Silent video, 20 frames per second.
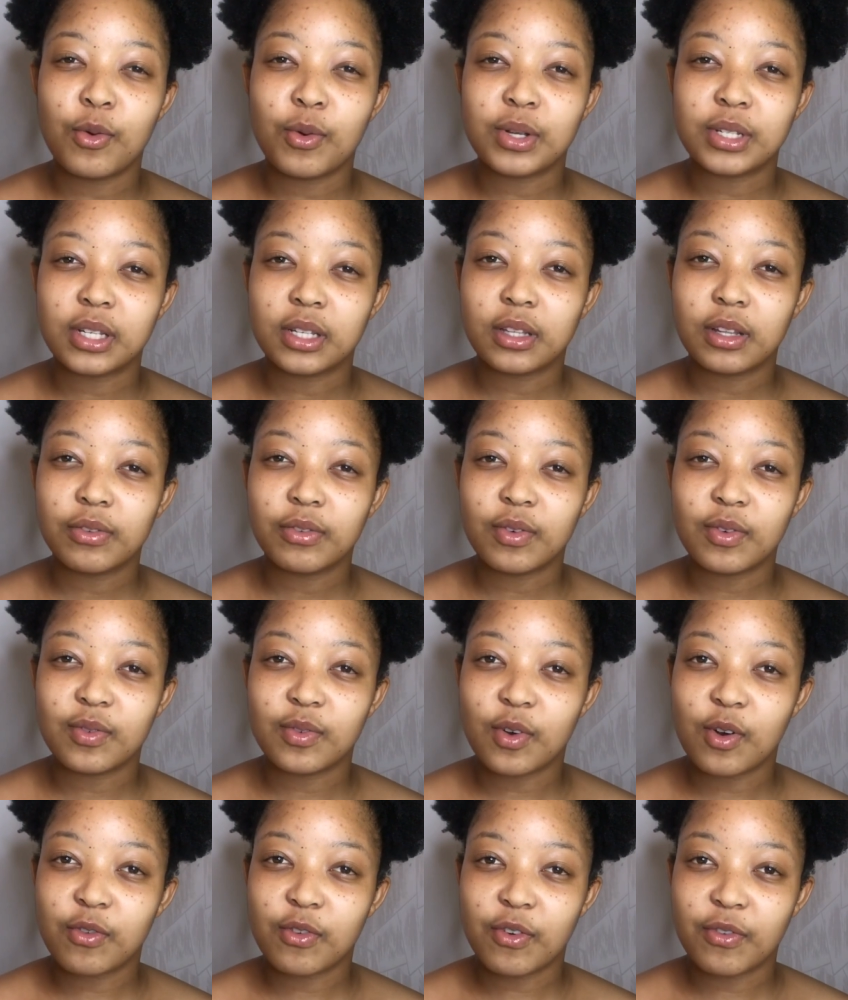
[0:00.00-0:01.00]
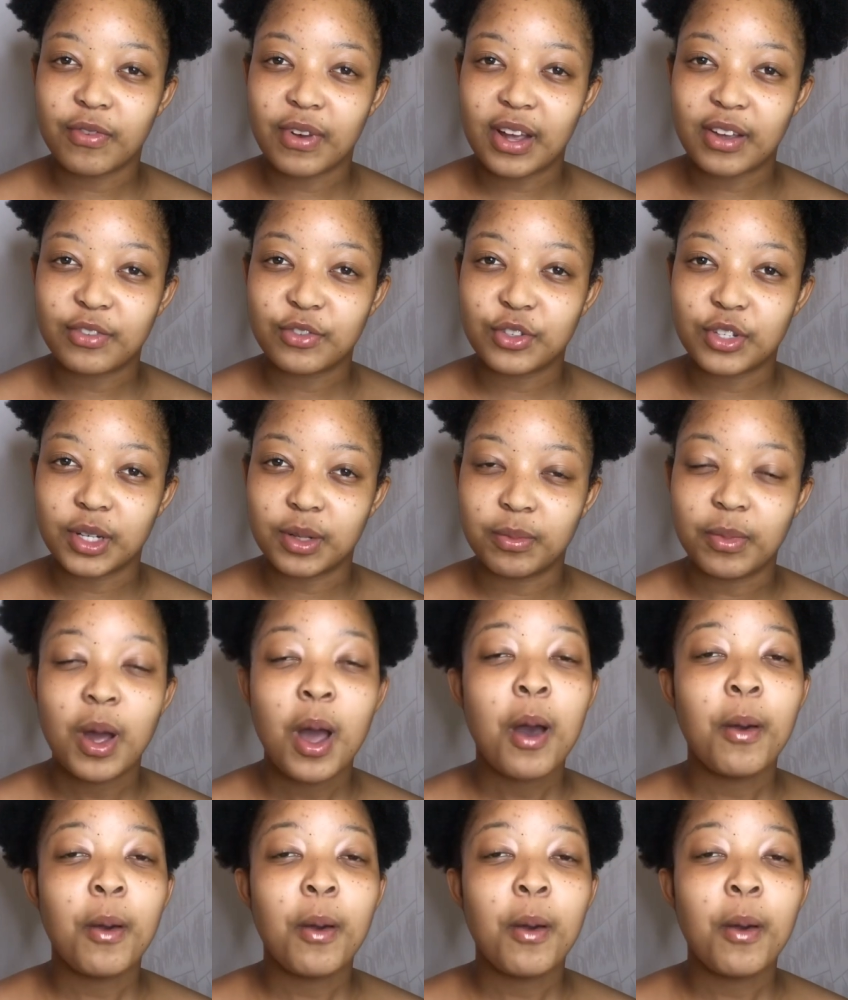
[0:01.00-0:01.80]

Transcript: Was it the form 4 or form 5 trip?